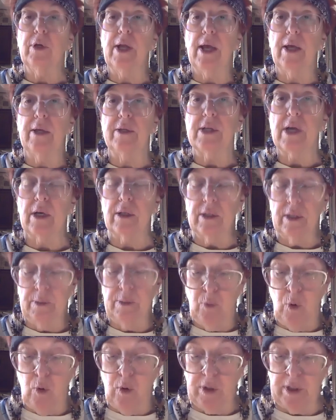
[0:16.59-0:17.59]

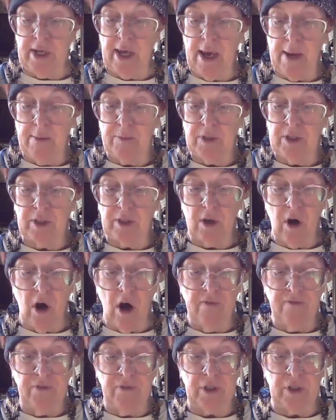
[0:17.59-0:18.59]
Nantucket-born Captain
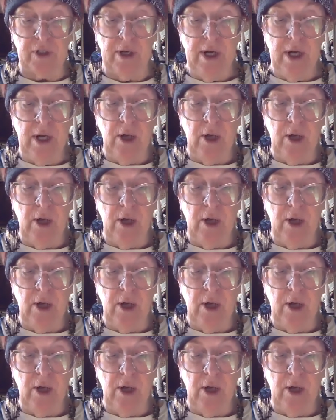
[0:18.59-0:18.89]
Coffin